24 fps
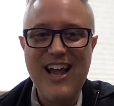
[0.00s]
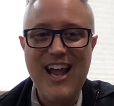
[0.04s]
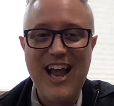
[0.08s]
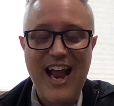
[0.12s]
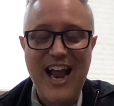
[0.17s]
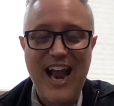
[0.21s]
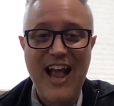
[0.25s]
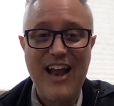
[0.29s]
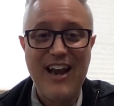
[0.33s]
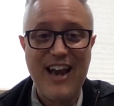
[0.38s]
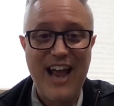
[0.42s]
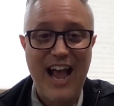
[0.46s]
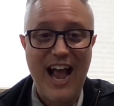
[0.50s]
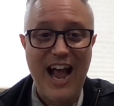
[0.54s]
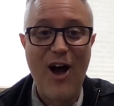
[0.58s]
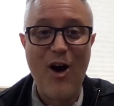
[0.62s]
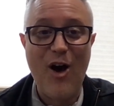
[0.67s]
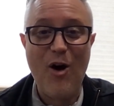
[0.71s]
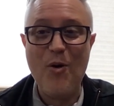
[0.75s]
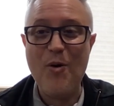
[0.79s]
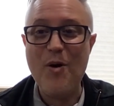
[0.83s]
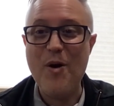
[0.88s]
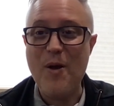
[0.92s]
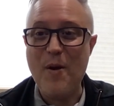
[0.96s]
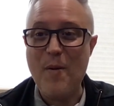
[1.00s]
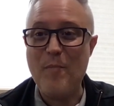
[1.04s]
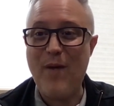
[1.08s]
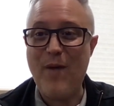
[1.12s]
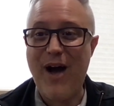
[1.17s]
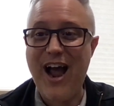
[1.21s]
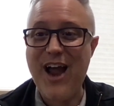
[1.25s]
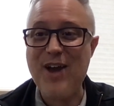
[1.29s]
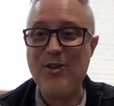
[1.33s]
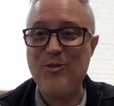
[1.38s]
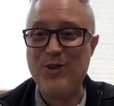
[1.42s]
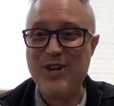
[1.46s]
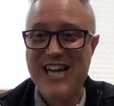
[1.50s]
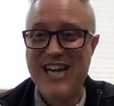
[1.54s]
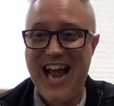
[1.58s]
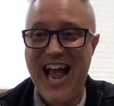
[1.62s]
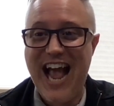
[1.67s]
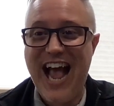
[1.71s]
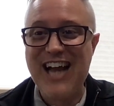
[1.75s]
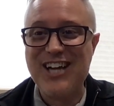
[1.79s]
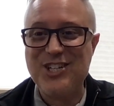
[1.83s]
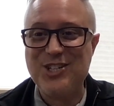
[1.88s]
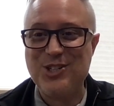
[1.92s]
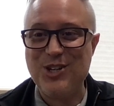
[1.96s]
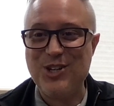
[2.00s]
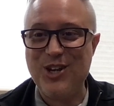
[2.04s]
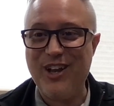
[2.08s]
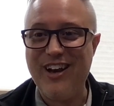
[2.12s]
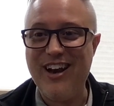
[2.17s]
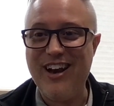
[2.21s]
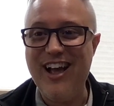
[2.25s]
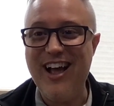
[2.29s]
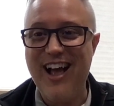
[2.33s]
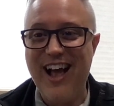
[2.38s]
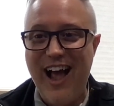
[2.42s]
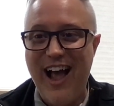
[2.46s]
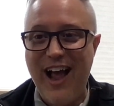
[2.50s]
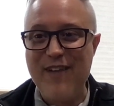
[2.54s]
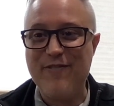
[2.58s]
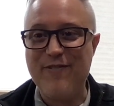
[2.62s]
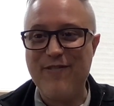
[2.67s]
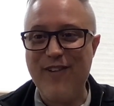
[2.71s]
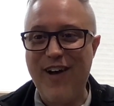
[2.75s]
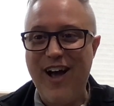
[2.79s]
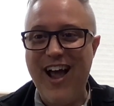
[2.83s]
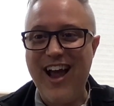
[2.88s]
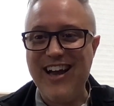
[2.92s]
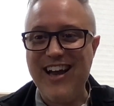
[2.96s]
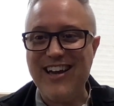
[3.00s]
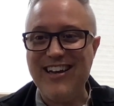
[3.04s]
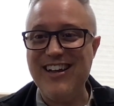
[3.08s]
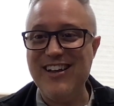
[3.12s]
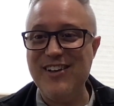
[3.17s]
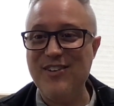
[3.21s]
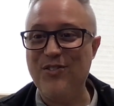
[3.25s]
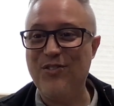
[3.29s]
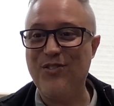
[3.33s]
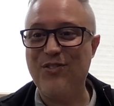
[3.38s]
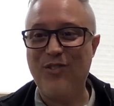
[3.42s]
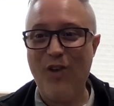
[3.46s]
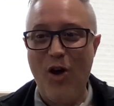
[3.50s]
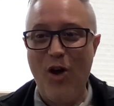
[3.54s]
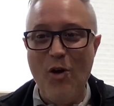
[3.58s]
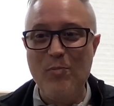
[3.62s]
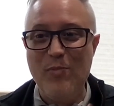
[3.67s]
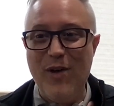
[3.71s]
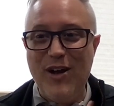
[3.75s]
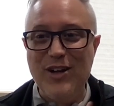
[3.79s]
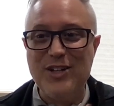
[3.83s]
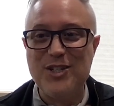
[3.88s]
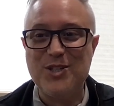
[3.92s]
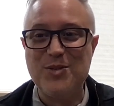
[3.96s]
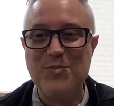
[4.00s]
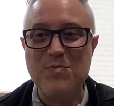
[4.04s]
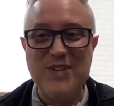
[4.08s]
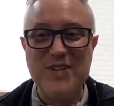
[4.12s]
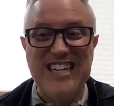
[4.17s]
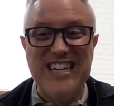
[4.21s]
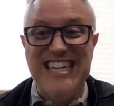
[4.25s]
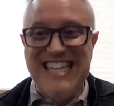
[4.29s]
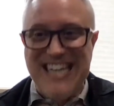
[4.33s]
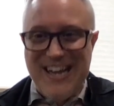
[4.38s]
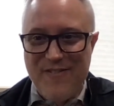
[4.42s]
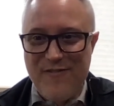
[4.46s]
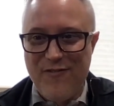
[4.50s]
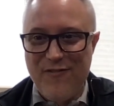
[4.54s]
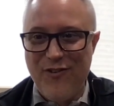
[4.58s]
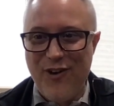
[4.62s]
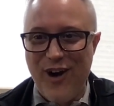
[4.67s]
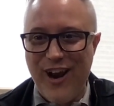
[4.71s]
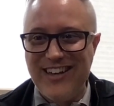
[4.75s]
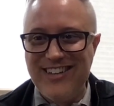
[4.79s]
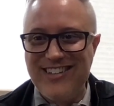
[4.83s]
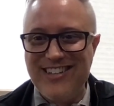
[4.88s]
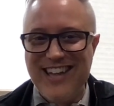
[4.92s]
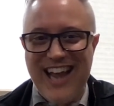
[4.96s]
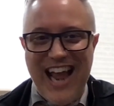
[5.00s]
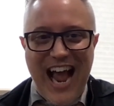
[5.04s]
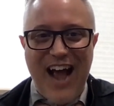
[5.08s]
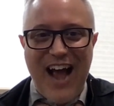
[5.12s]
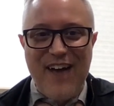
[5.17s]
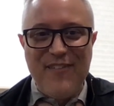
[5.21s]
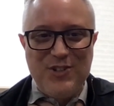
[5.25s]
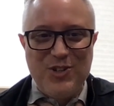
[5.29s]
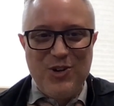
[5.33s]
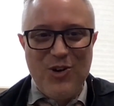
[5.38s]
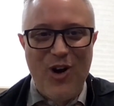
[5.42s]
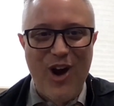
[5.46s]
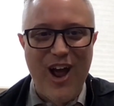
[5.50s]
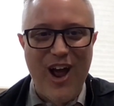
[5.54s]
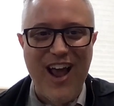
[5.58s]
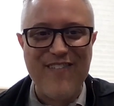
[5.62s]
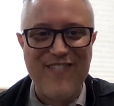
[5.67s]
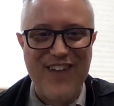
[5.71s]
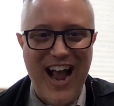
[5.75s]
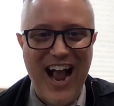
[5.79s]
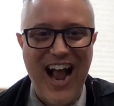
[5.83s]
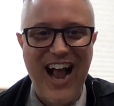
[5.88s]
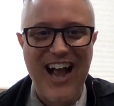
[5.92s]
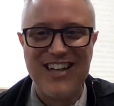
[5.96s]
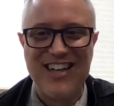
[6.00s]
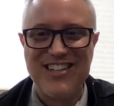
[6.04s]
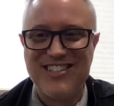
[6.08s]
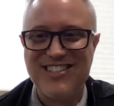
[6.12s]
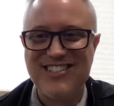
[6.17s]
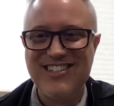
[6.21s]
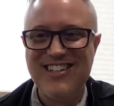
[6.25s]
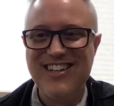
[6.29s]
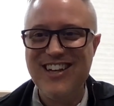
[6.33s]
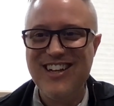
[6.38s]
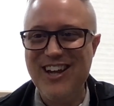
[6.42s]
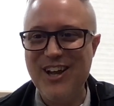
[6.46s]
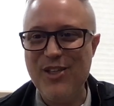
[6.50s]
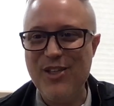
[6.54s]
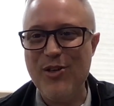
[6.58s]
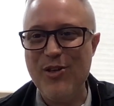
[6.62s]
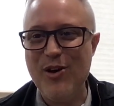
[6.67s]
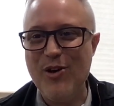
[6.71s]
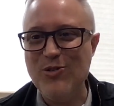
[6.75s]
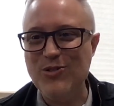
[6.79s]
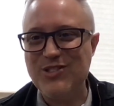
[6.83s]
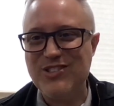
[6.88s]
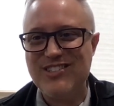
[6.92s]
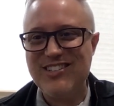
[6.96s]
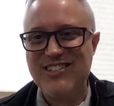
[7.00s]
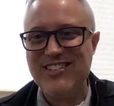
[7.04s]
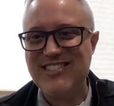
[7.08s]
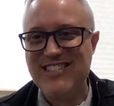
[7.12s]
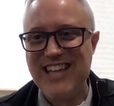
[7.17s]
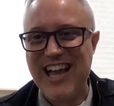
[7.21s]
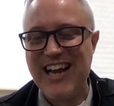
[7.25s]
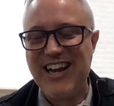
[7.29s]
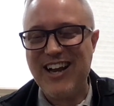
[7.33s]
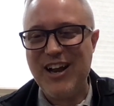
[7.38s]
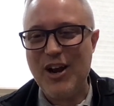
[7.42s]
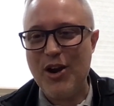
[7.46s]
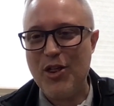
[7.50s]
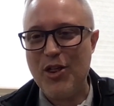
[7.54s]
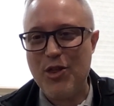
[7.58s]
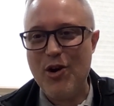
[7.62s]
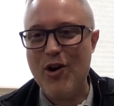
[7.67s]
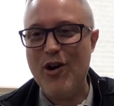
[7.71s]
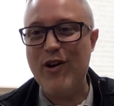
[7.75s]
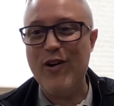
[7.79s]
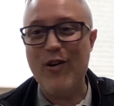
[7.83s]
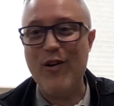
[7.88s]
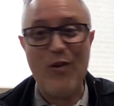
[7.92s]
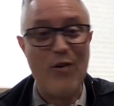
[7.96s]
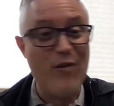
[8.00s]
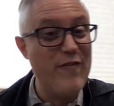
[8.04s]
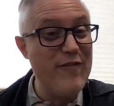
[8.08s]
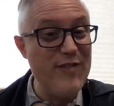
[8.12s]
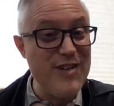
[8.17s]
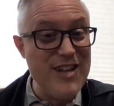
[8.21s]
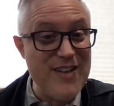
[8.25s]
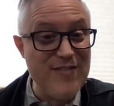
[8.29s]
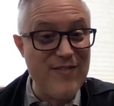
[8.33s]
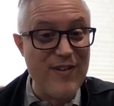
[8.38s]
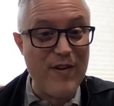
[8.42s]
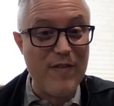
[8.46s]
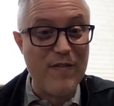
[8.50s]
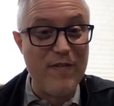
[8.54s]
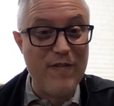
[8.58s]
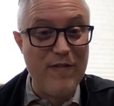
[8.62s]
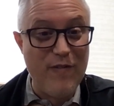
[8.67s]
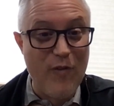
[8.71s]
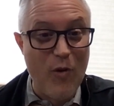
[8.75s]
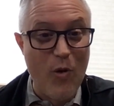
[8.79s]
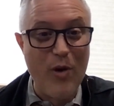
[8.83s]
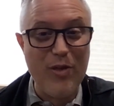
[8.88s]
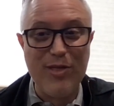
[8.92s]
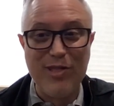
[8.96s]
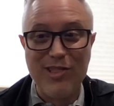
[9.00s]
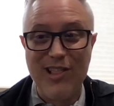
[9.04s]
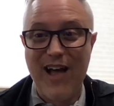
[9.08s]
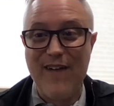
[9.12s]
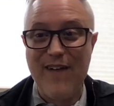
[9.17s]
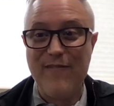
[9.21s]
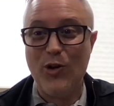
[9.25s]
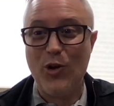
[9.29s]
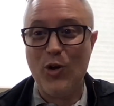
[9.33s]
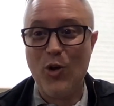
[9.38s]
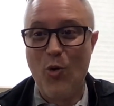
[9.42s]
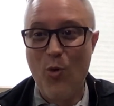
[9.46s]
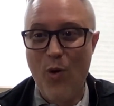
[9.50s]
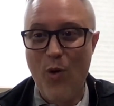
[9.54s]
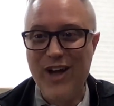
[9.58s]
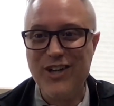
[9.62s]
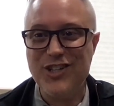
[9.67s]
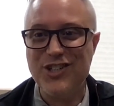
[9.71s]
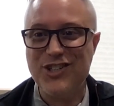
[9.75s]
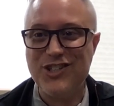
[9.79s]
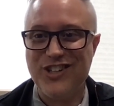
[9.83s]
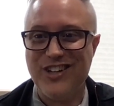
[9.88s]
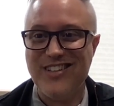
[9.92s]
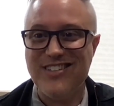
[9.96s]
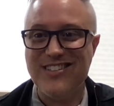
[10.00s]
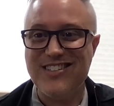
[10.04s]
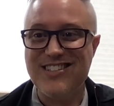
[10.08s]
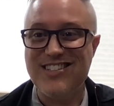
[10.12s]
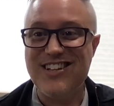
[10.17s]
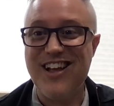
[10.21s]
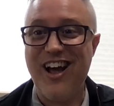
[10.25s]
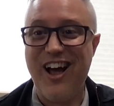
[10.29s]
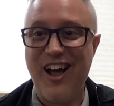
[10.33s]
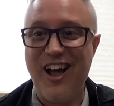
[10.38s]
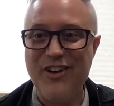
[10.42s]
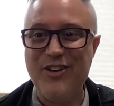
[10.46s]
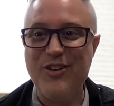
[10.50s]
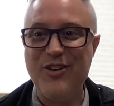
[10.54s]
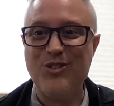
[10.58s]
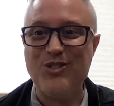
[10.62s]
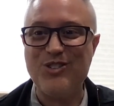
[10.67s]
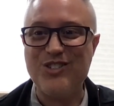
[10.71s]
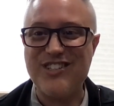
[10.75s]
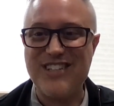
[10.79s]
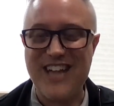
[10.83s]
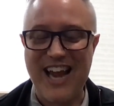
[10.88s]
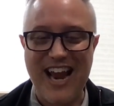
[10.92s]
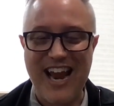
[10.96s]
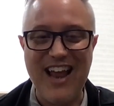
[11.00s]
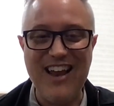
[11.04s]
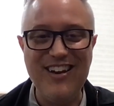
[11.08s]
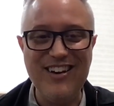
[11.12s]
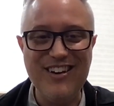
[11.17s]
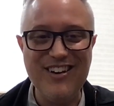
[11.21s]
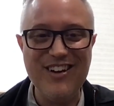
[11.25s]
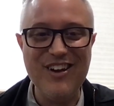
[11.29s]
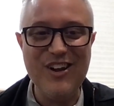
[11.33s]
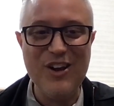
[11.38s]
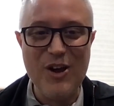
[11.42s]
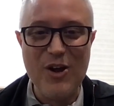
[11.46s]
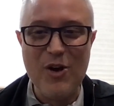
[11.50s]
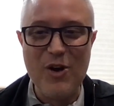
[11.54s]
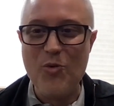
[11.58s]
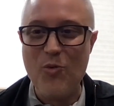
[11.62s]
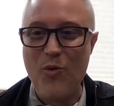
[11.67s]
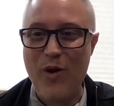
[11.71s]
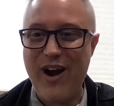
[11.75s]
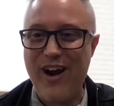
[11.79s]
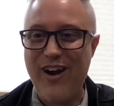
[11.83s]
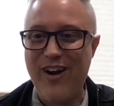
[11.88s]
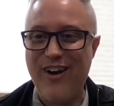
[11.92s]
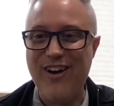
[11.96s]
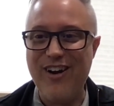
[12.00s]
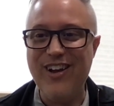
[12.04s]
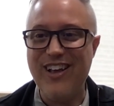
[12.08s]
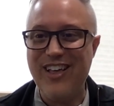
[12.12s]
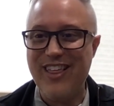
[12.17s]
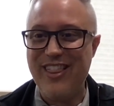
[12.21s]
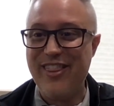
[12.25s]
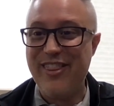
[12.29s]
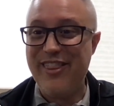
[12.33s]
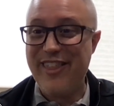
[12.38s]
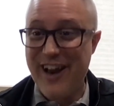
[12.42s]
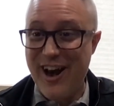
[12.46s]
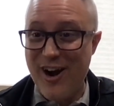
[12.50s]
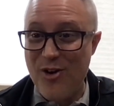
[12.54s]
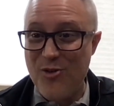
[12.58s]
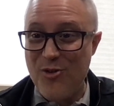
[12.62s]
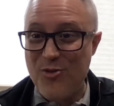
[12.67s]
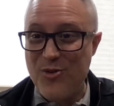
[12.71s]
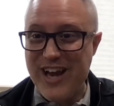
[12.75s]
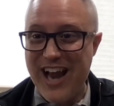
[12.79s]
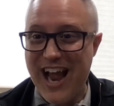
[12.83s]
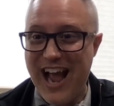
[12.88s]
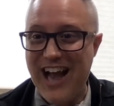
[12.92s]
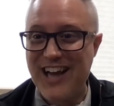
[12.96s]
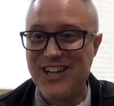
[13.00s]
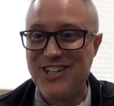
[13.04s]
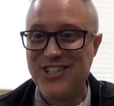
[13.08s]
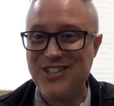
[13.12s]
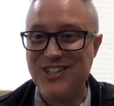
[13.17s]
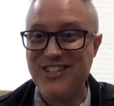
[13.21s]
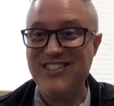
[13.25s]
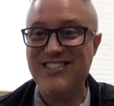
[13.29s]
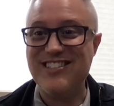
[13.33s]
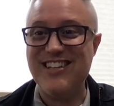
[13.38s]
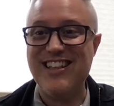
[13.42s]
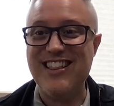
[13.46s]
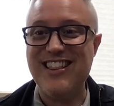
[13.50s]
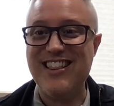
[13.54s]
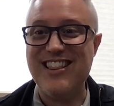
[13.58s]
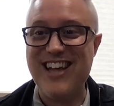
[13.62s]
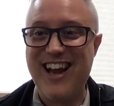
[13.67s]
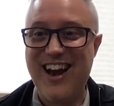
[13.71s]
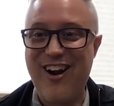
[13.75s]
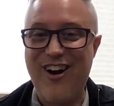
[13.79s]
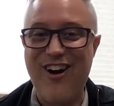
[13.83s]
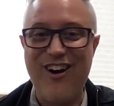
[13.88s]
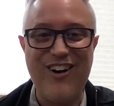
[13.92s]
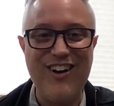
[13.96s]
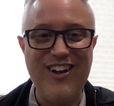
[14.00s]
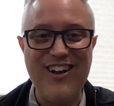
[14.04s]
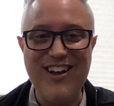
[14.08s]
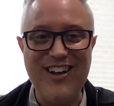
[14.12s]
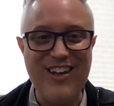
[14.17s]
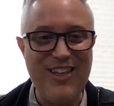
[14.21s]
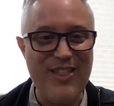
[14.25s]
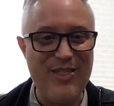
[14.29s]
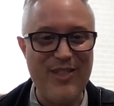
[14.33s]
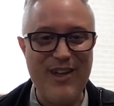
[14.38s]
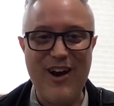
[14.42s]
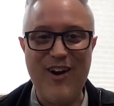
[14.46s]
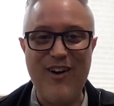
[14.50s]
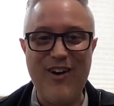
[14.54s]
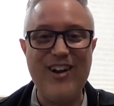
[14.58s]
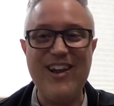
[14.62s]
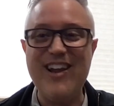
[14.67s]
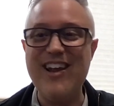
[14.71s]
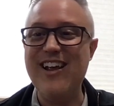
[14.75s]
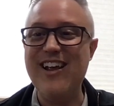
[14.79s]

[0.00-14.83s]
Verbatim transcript: and how my reaction I find is so much different after I've asked those second, third, or even fourth level questions to understand where their reactions and their their